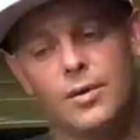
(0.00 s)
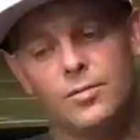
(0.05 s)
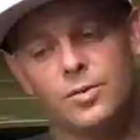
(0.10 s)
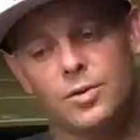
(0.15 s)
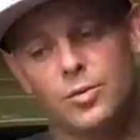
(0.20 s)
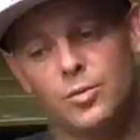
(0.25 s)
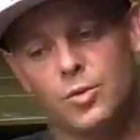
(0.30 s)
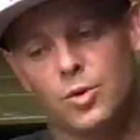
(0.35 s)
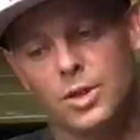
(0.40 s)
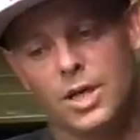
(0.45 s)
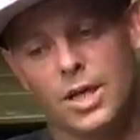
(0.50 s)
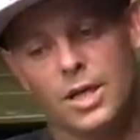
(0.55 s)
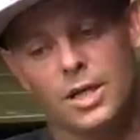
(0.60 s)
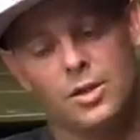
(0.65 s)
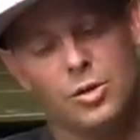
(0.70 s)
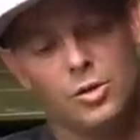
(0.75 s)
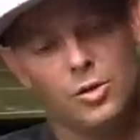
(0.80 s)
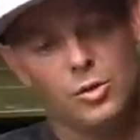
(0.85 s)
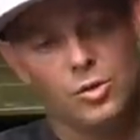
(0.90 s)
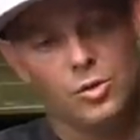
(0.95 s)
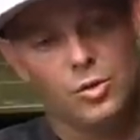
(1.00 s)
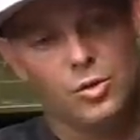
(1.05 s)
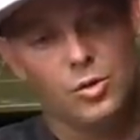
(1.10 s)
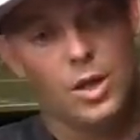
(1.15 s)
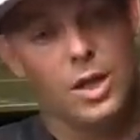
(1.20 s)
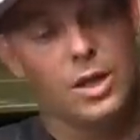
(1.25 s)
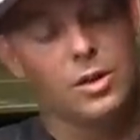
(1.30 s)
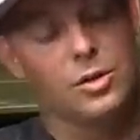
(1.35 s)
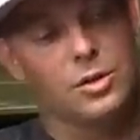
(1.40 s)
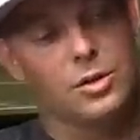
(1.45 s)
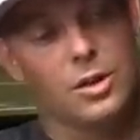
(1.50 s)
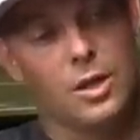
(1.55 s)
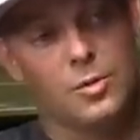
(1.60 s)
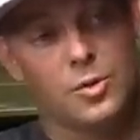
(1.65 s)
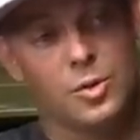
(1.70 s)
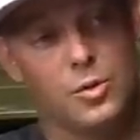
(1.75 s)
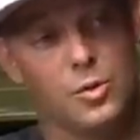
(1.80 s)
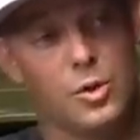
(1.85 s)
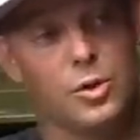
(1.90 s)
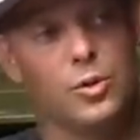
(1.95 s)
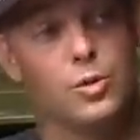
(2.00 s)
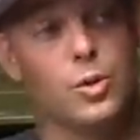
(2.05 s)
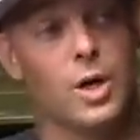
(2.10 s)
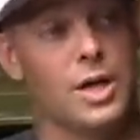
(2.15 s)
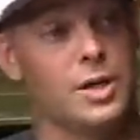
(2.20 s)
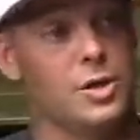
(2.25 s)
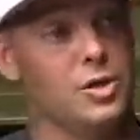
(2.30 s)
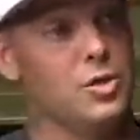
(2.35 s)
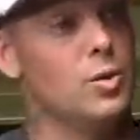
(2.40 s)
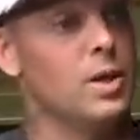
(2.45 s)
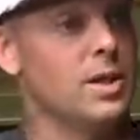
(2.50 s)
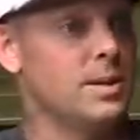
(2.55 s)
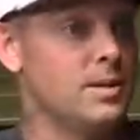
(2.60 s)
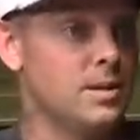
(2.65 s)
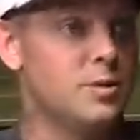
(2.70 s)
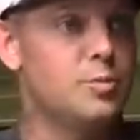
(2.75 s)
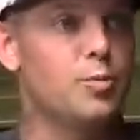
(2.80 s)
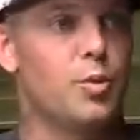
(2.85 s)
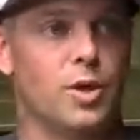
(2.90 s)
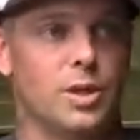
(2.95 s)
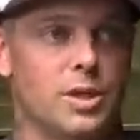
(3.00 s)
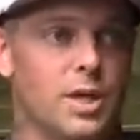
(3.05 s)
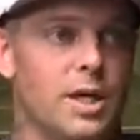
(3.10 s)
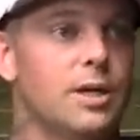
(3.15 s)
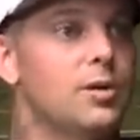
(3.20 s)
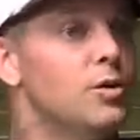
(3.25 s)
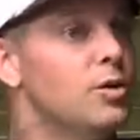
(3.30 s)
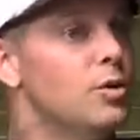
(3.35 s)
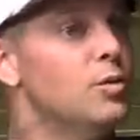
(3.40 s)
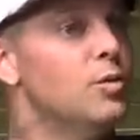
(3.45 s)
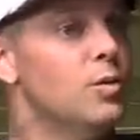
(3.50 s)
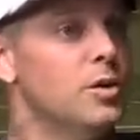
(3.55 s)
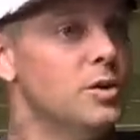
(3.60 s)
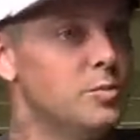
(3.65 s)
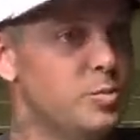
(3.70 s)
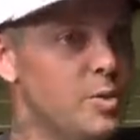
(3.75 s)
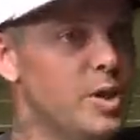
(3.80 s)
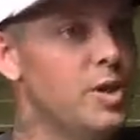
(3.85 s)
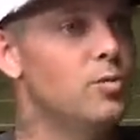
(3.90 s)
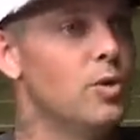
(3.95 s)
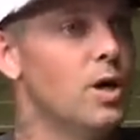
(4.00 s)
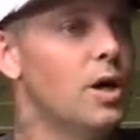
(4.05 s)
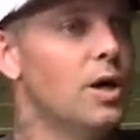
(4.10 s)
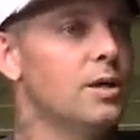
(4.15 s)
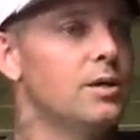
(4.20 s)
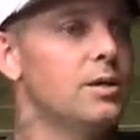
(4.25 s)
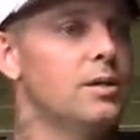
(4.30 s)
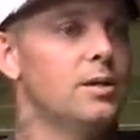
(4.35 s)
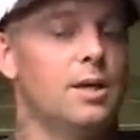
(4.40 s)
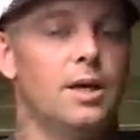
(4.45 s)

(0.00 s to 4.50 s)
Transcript: someone like you, who I looked up to and who I knew at this point, like knew was P Rod,